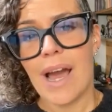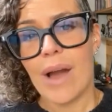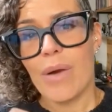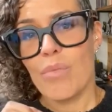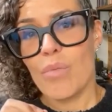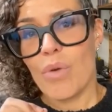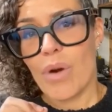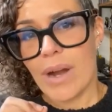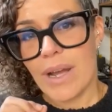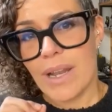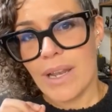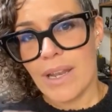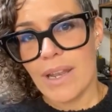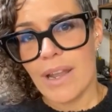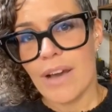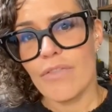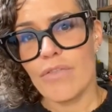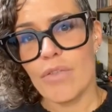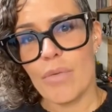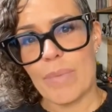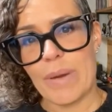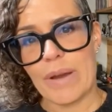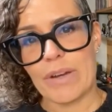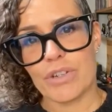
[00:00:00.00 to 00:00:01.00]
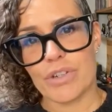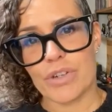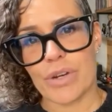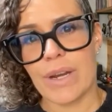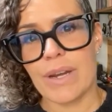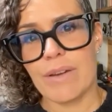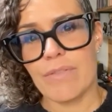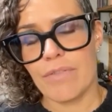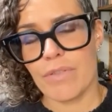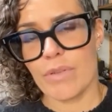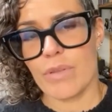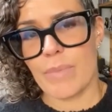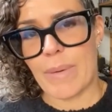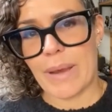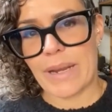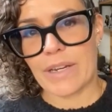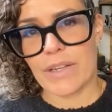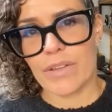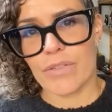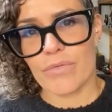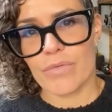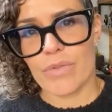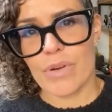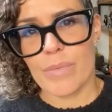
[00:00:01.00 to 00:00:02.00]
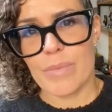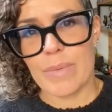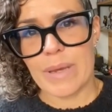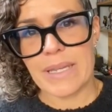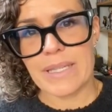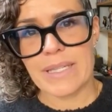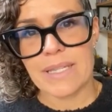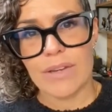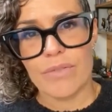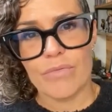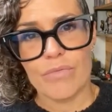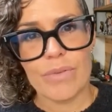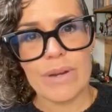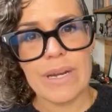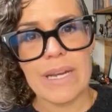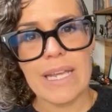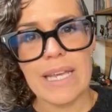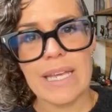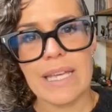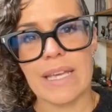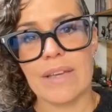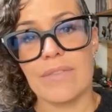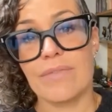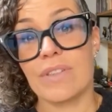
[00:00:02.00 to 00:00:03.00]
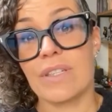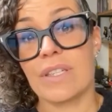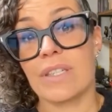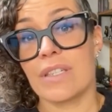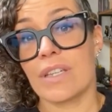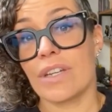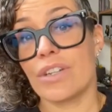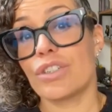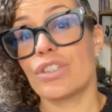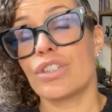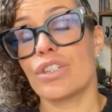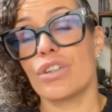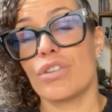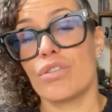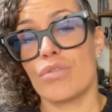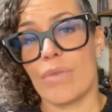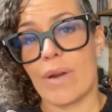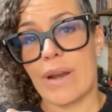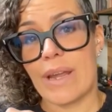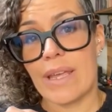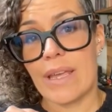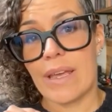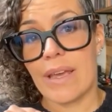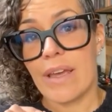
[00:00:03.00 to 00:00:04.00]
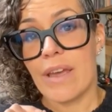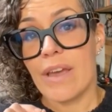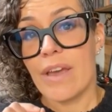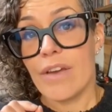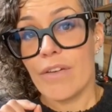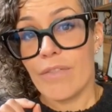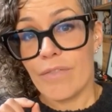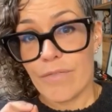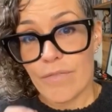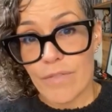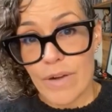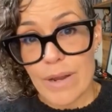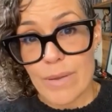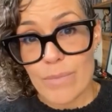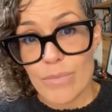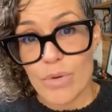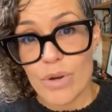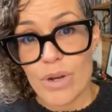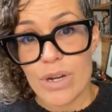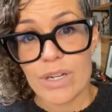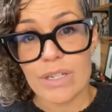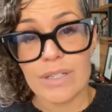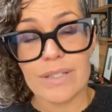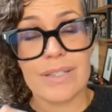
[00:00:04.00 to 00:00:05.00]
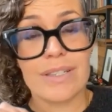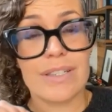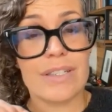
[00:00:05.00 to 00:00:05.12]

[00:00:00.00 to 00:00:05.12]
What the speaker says: And what I love about training from the back of the room is it really gives such a great framework,